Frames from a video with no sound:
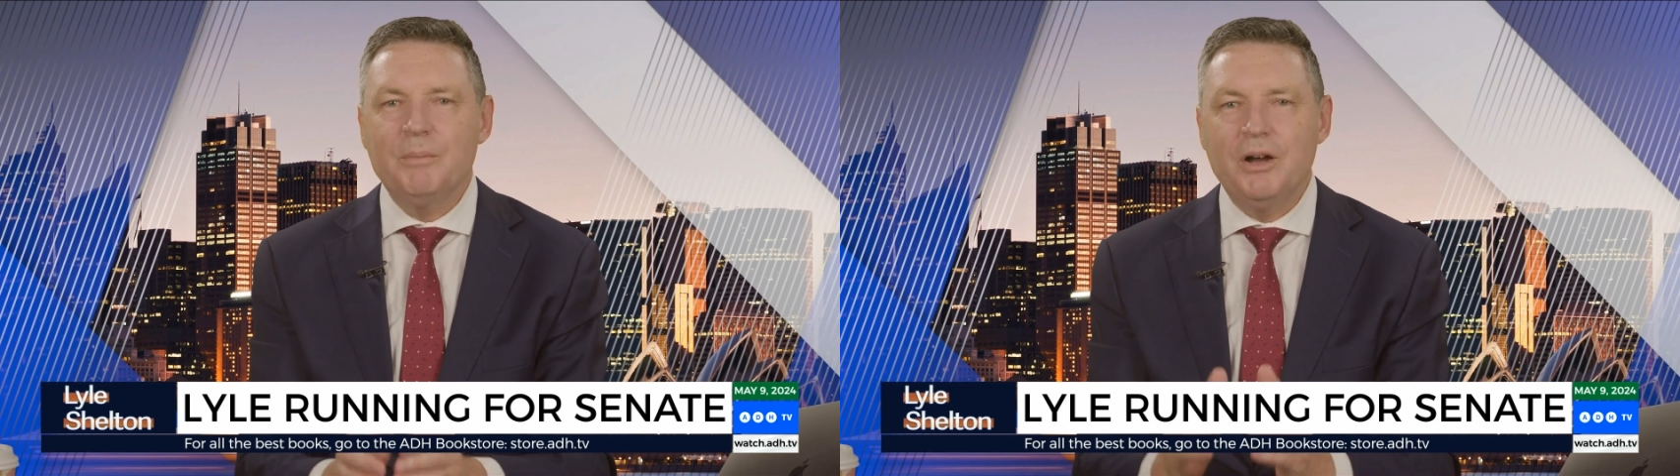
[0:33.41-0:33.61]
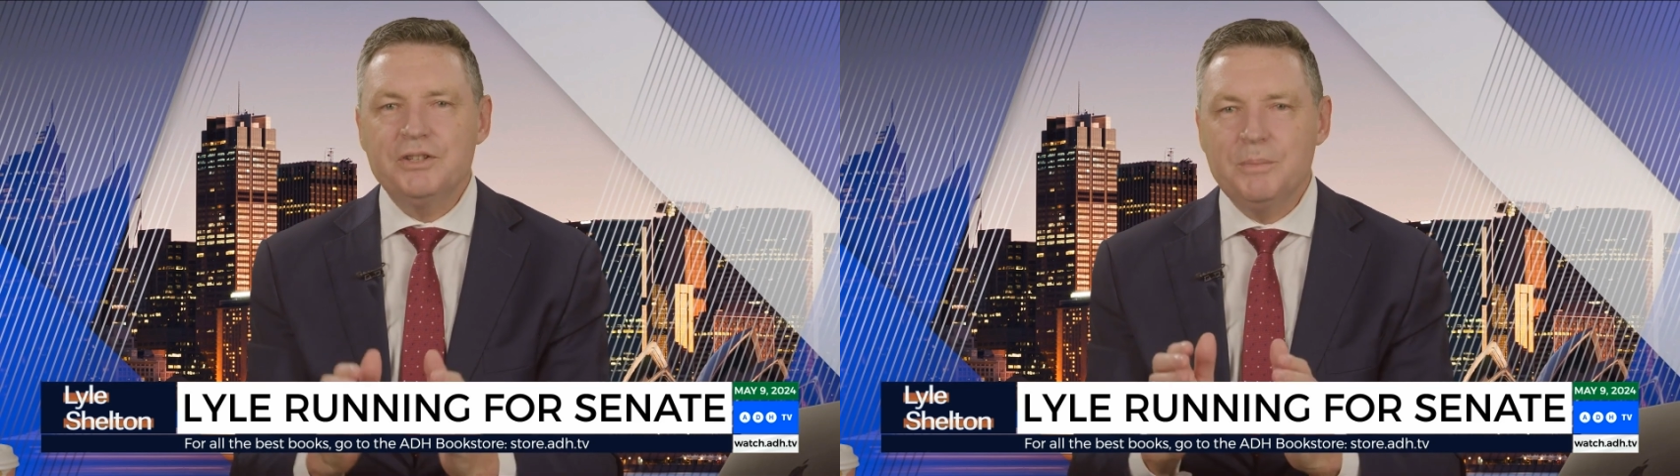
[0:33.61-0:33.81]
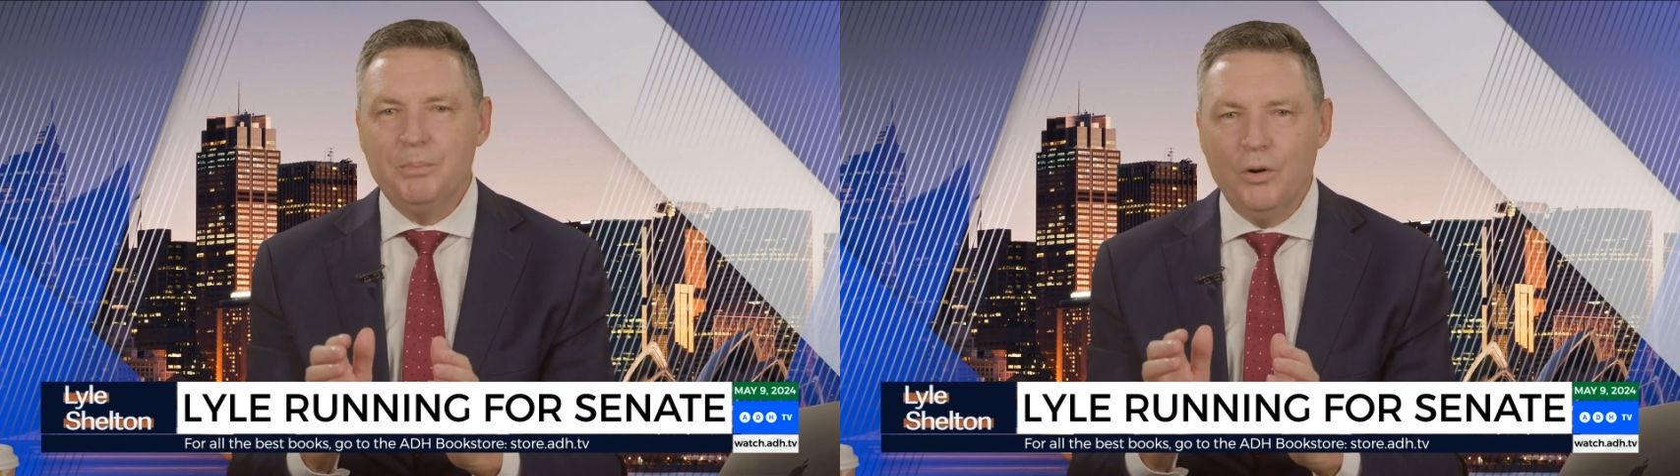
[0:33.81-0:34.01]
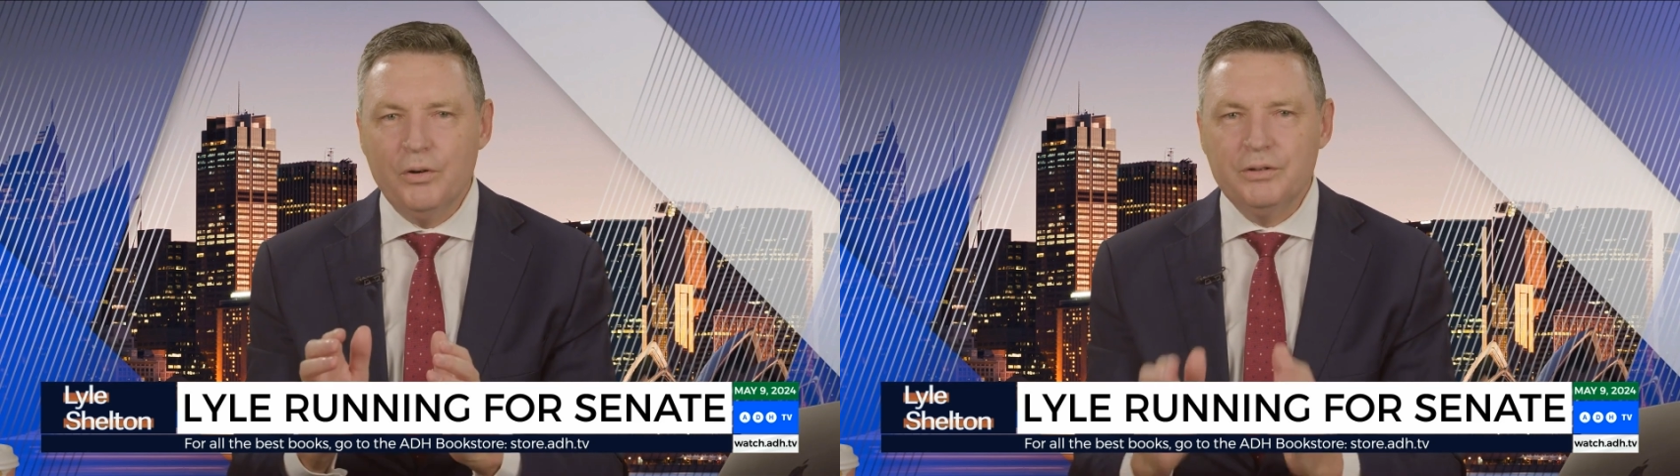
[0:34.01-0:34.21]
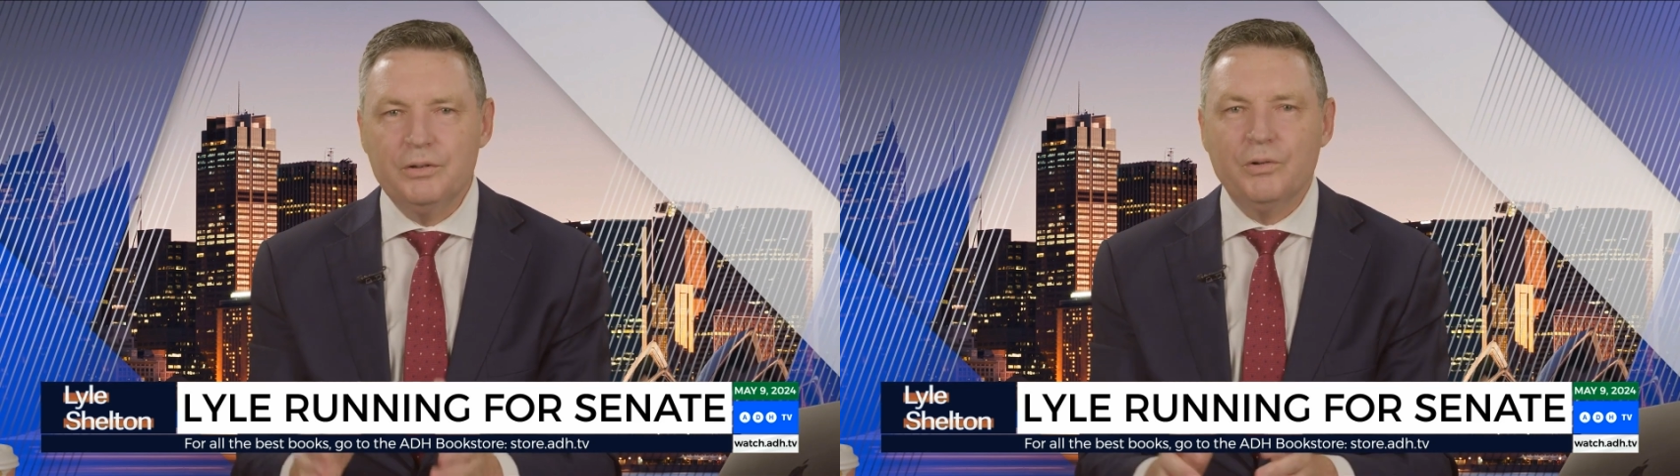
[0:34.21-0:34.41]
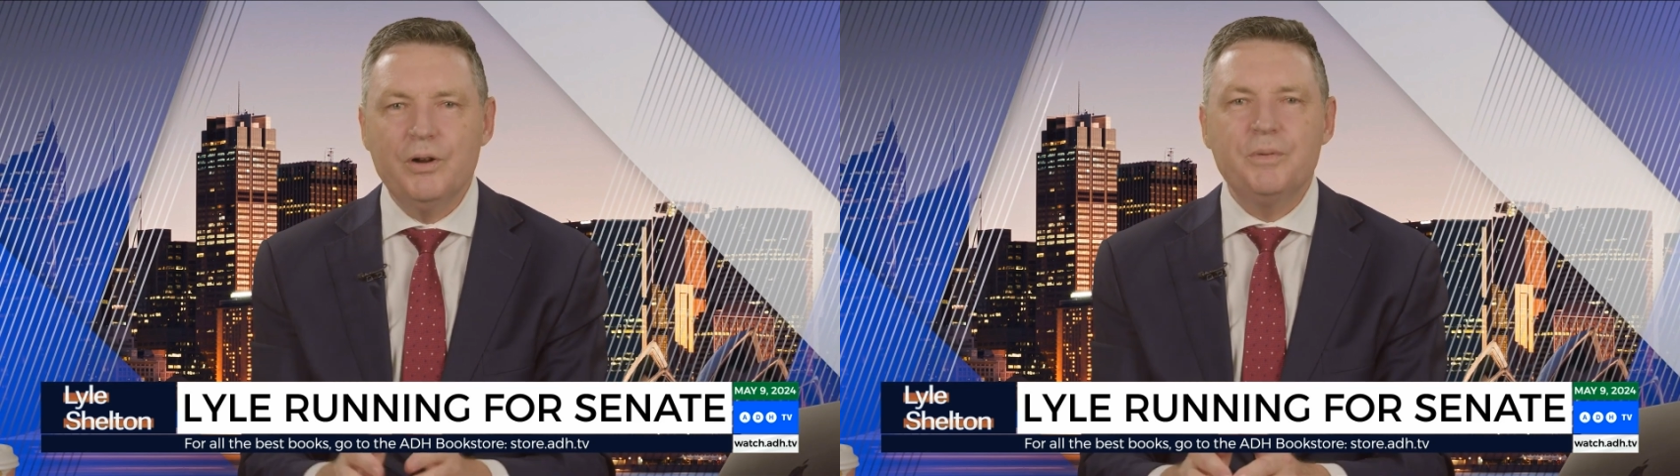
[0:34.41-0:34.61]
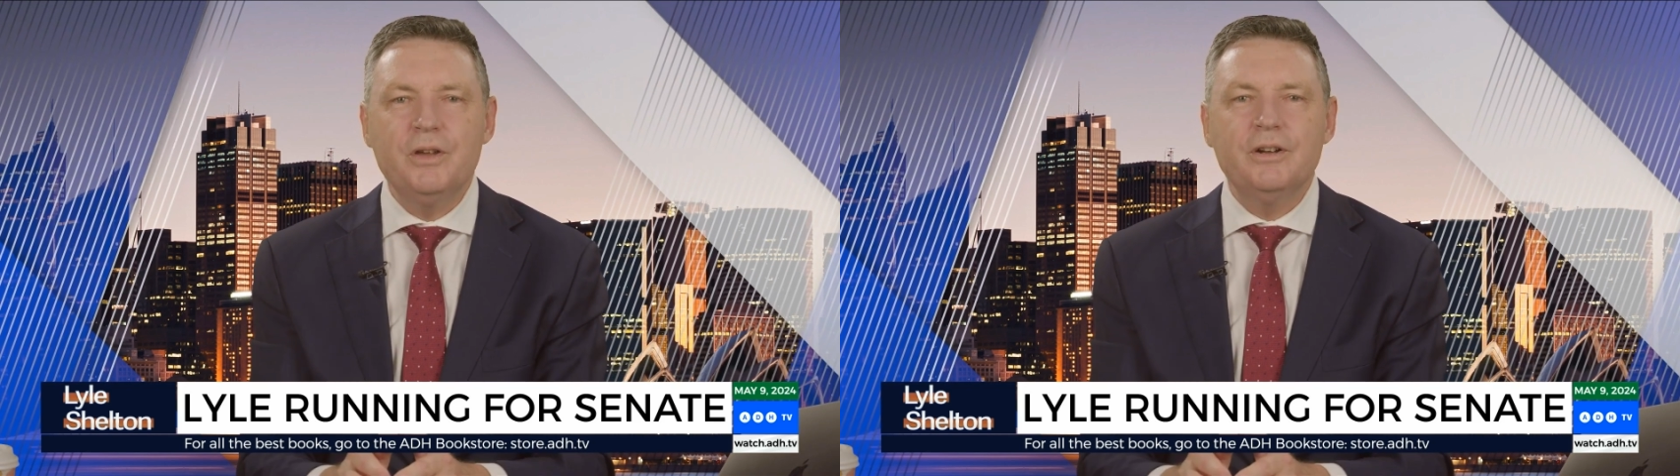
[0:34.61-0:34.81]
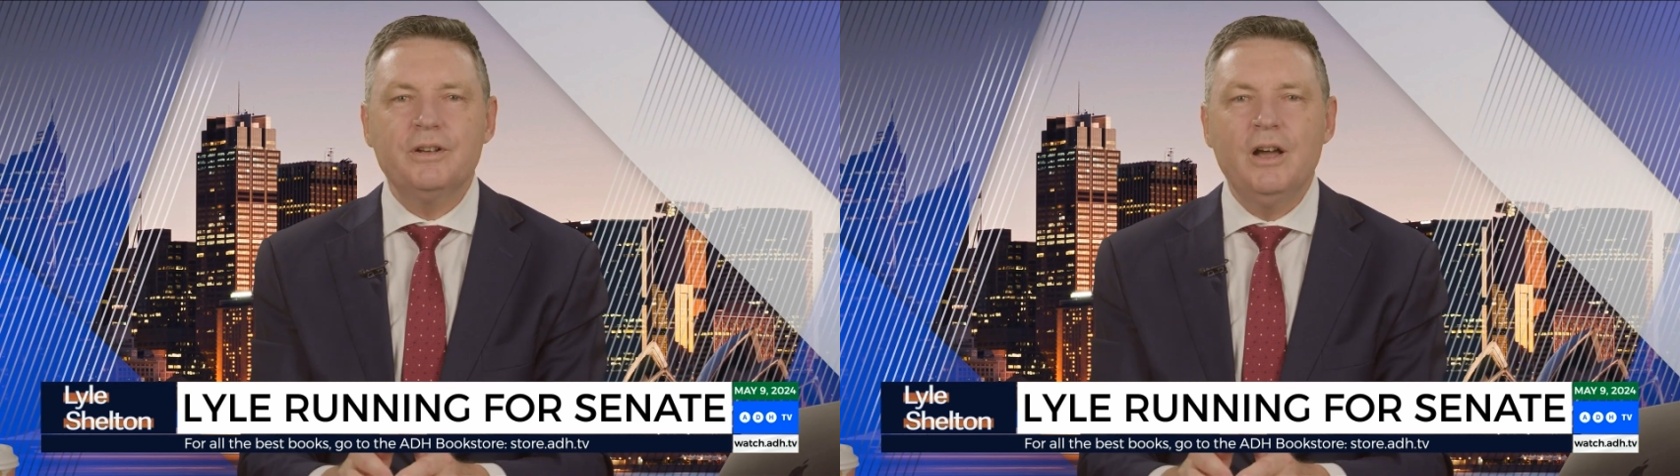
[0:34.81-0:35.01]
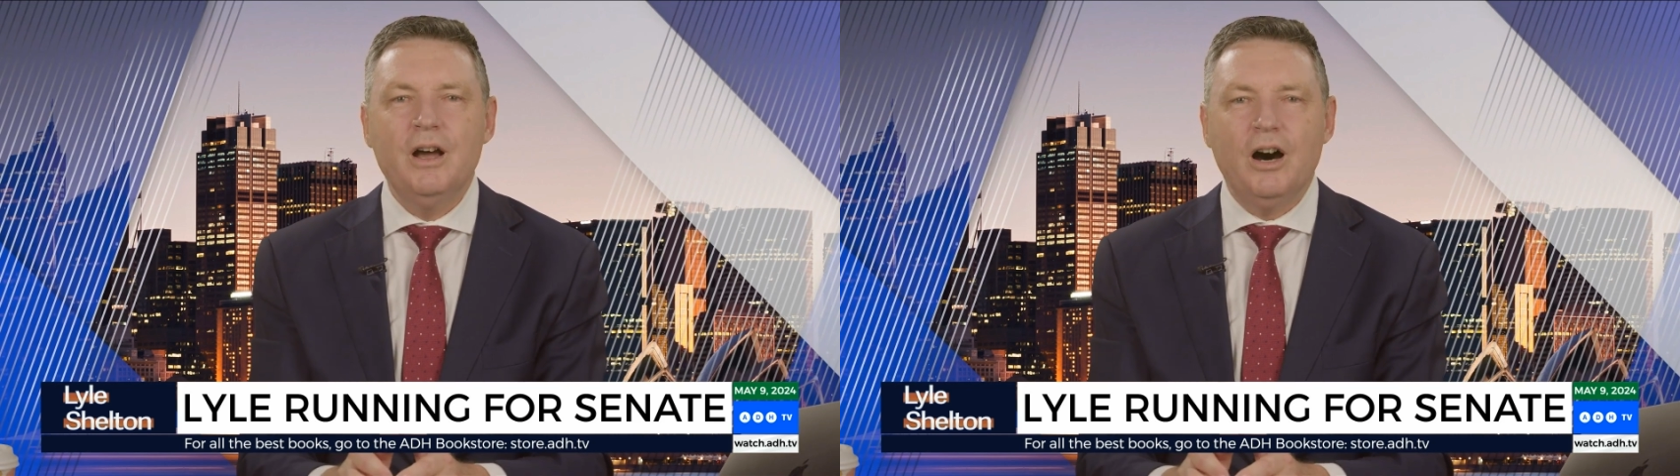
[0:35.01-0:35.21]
the most important group unit